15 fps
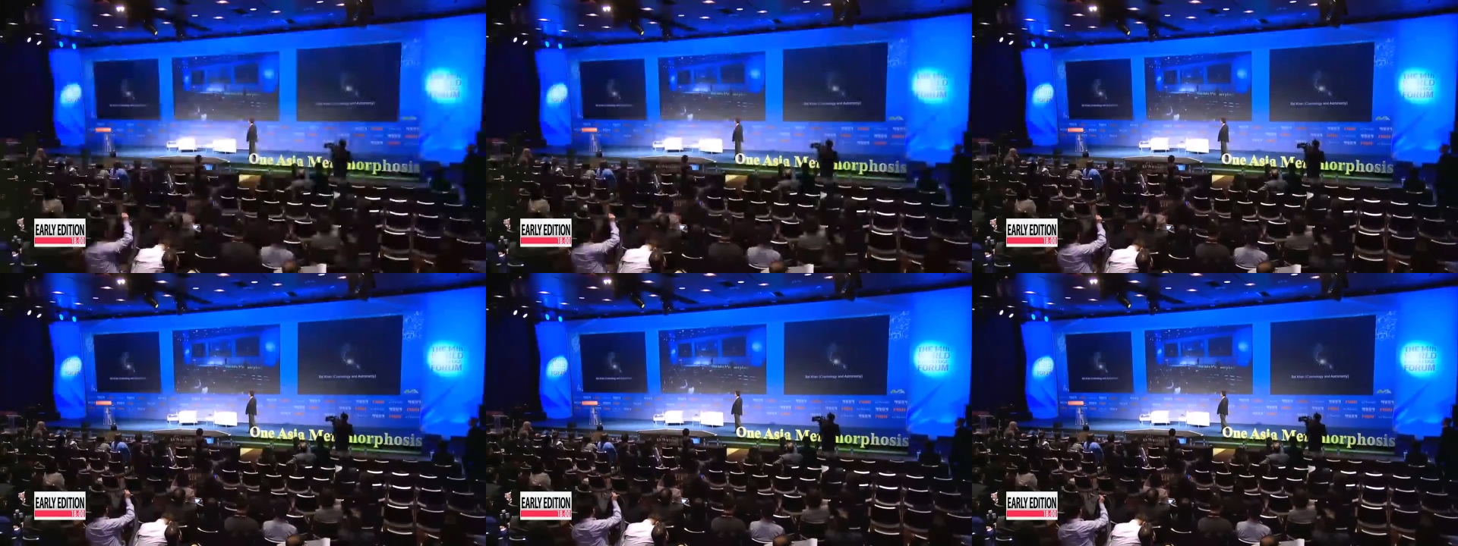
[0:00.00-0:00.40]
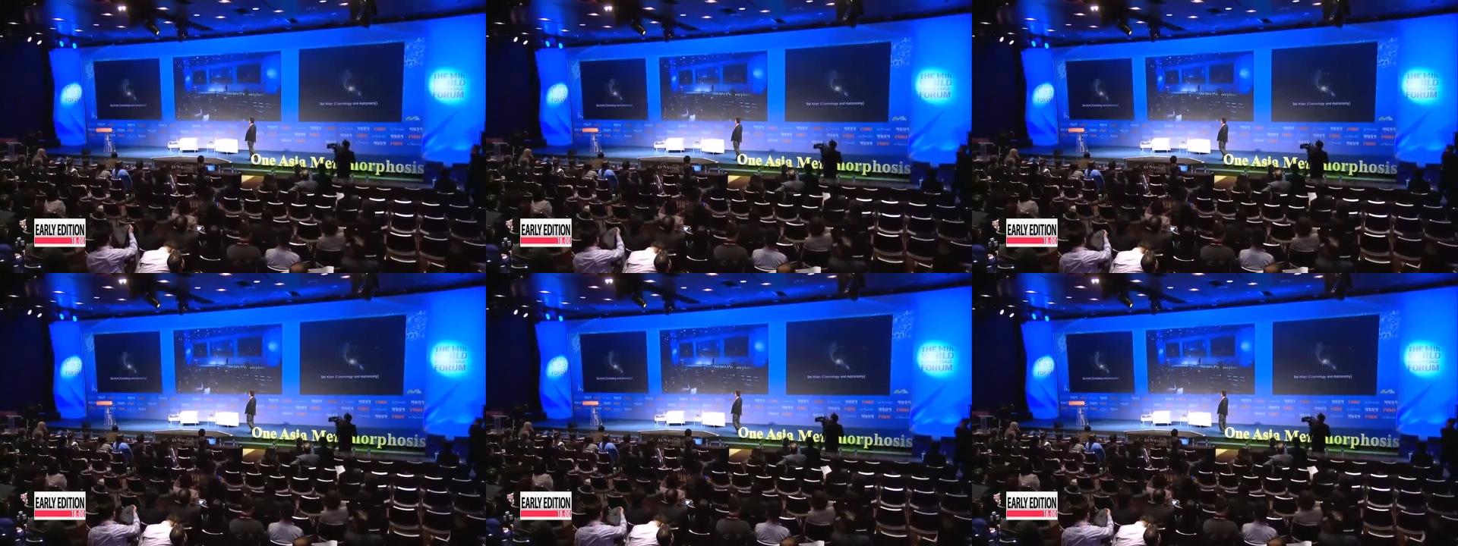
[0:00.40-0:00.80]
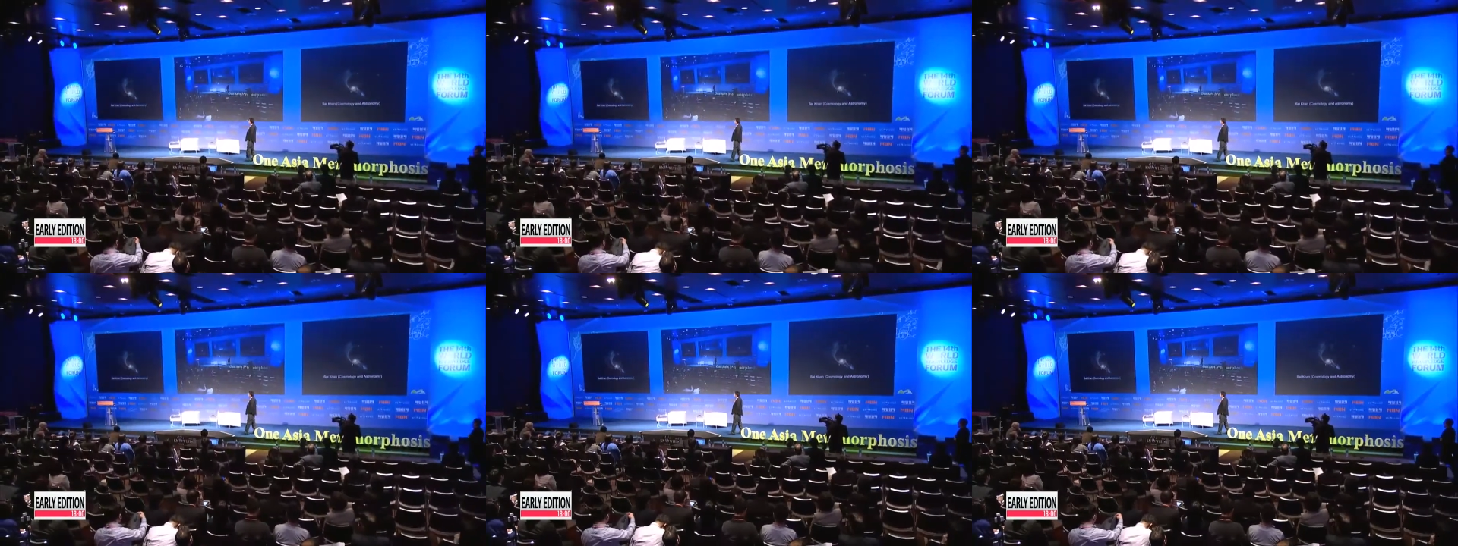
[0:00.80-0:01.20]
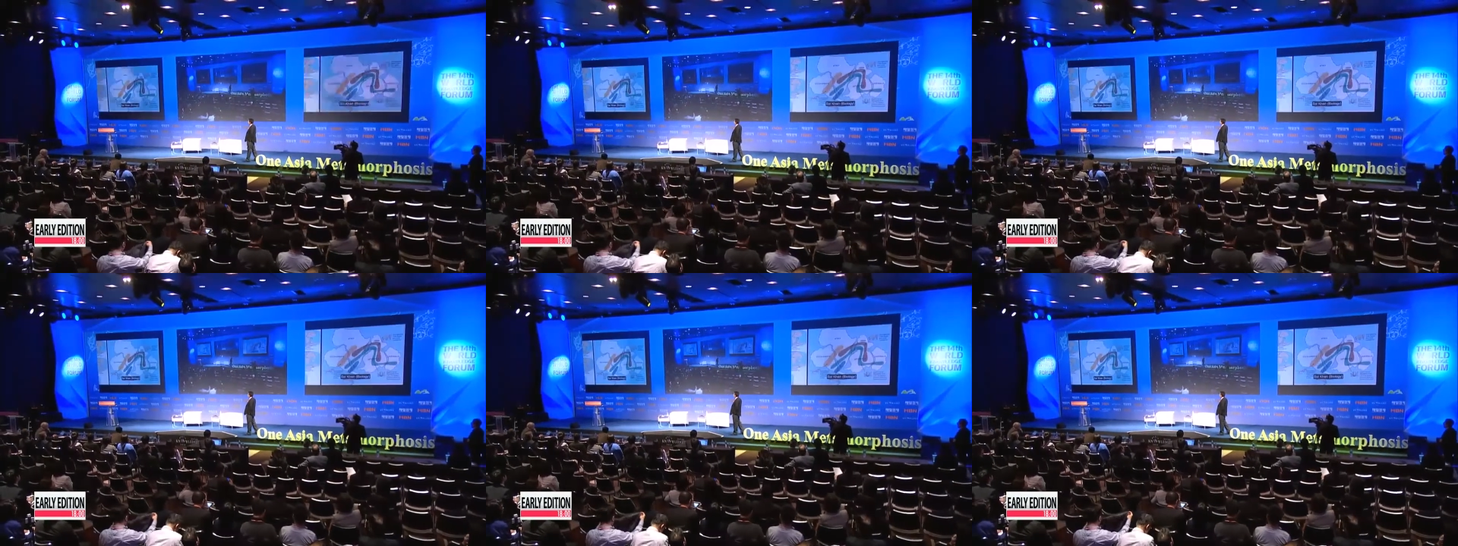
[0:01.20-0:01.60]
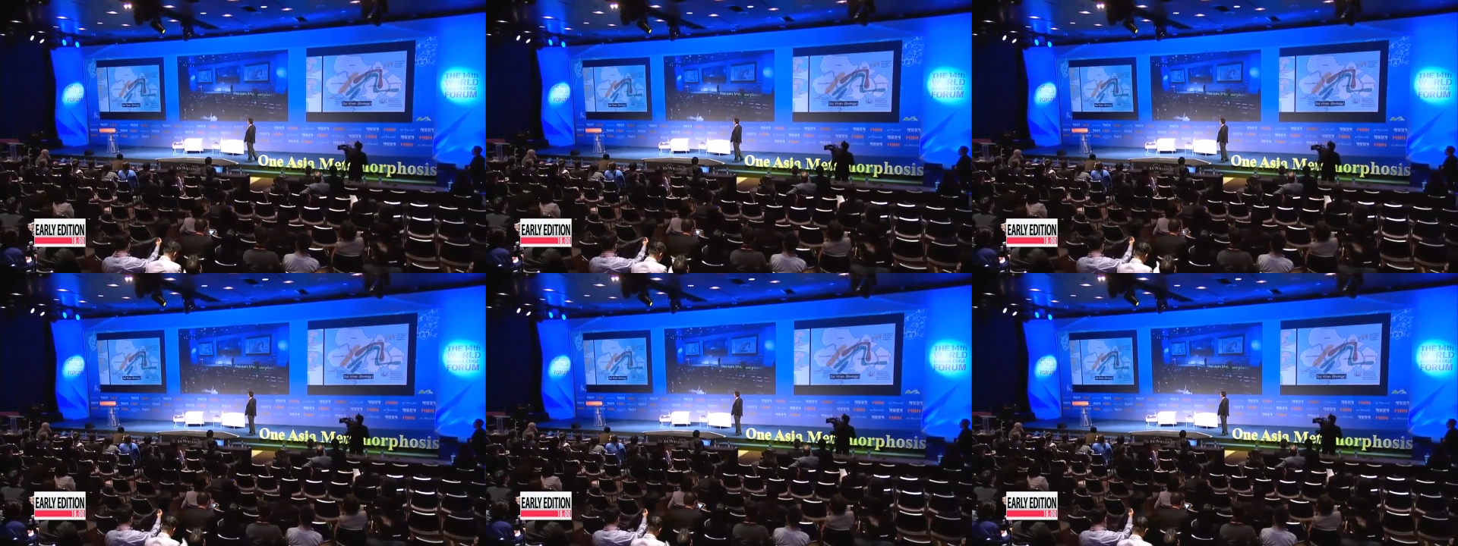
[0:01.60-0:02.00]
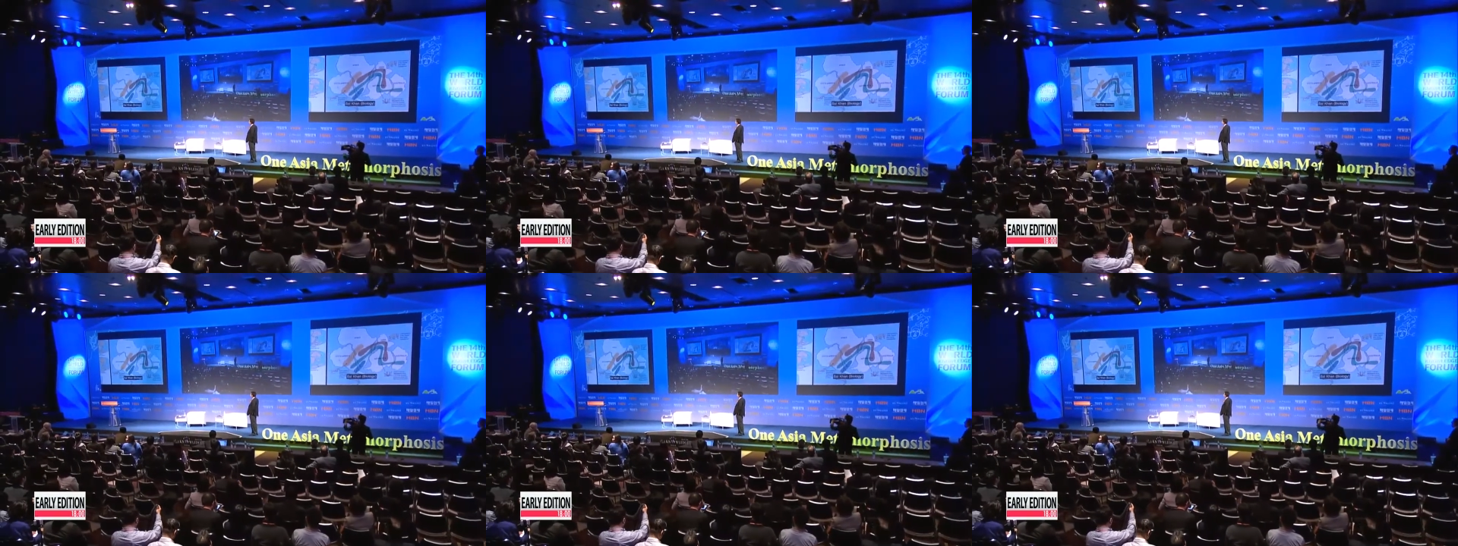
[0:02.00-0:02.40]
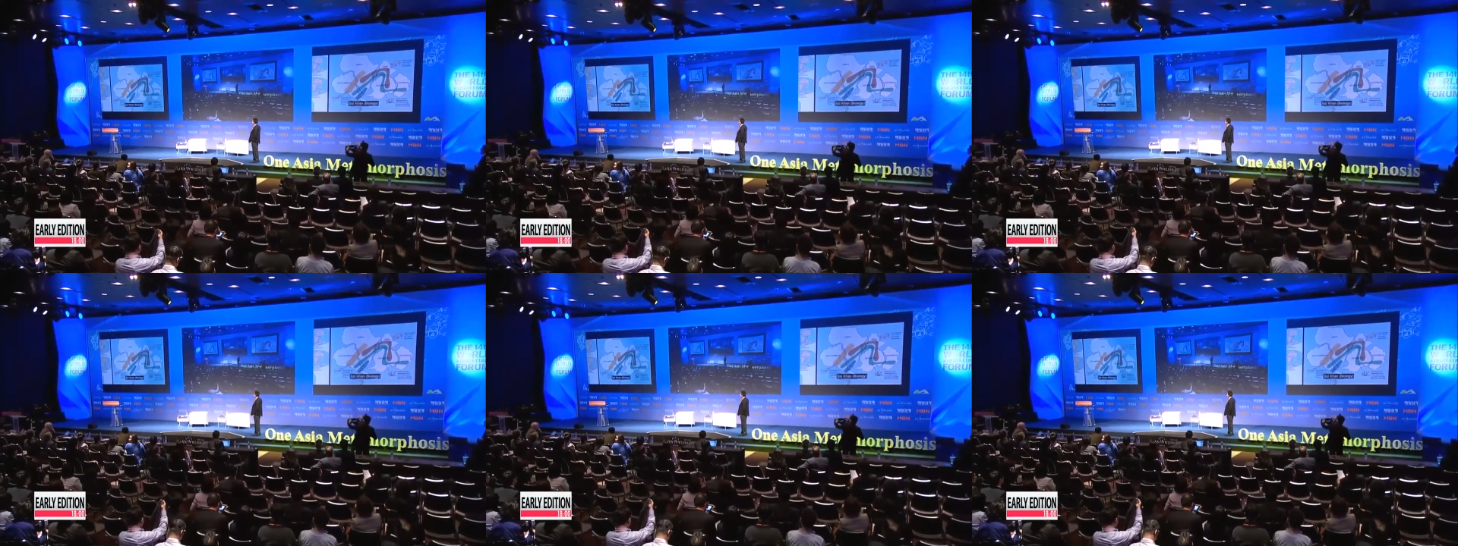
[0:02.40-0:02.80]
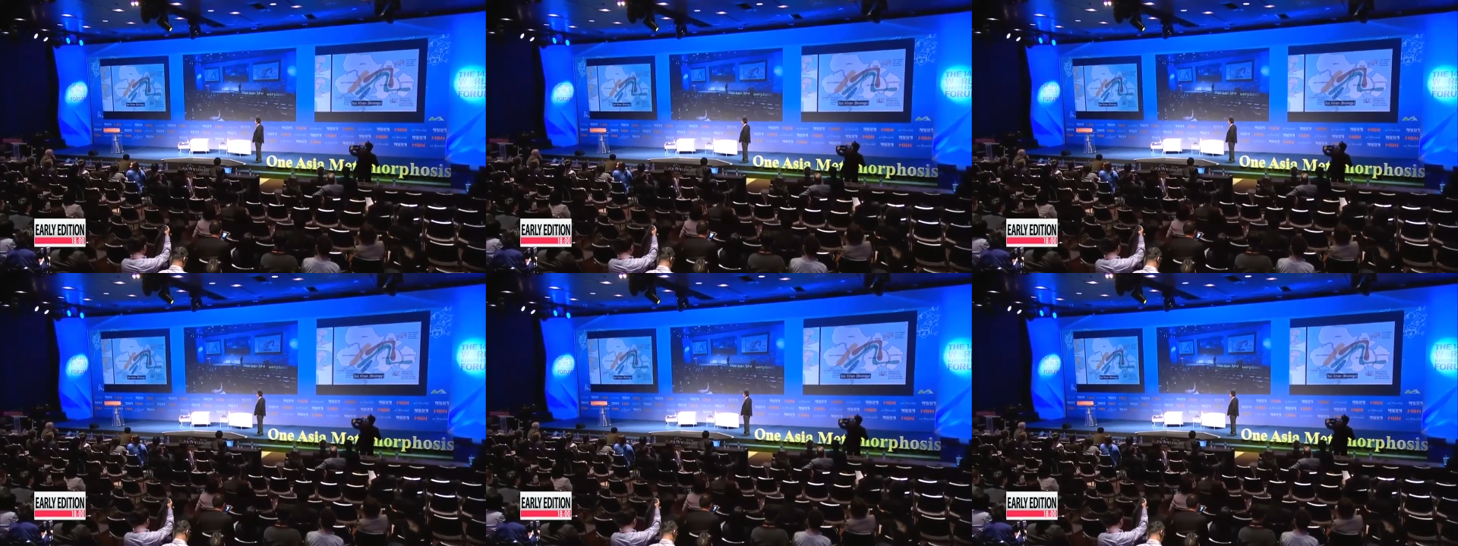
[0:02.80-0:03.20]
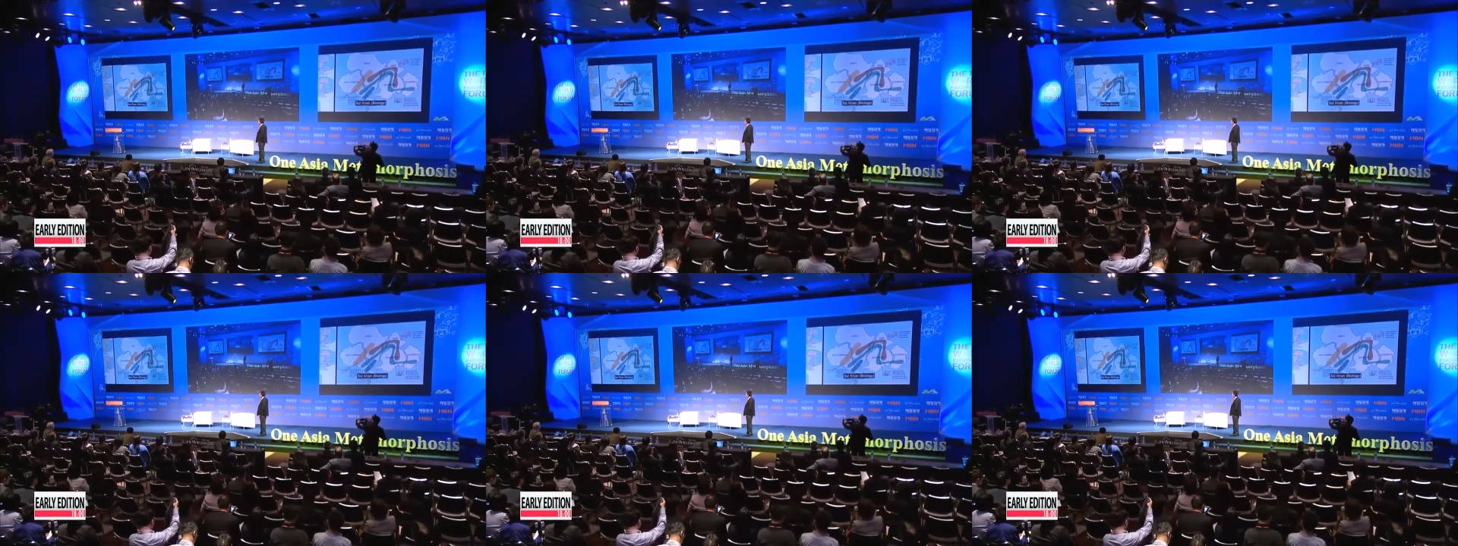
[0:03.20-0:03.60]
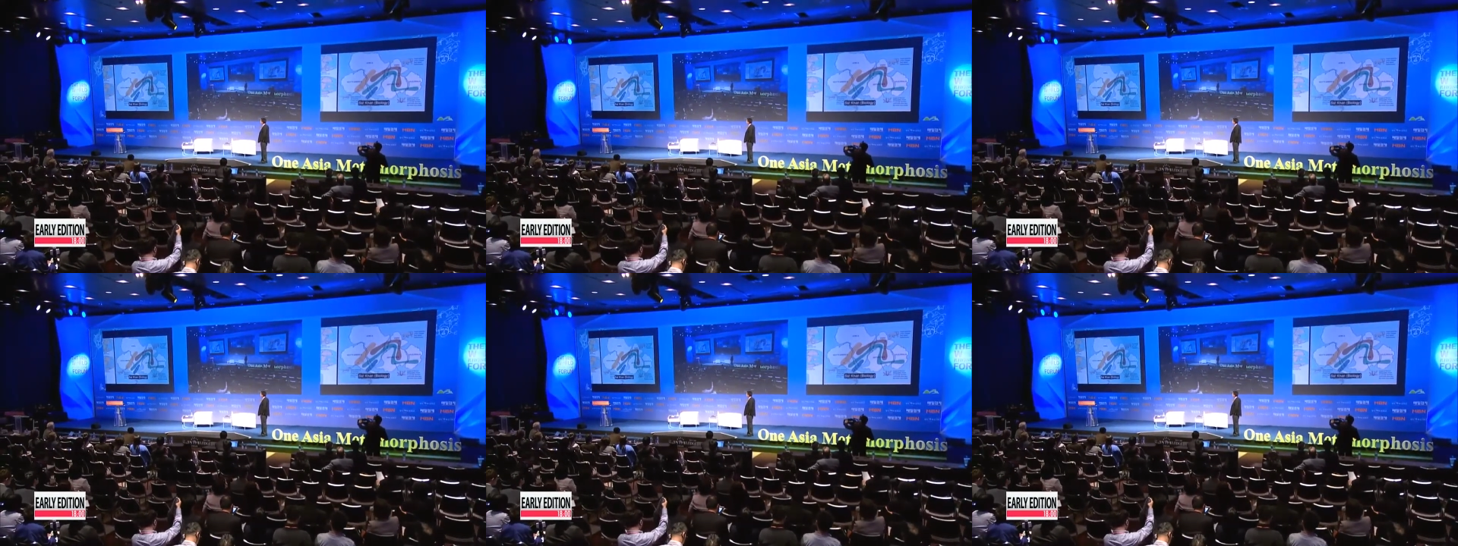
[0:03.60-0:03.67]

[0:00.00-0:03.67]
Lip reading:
[unreadable: no face in view]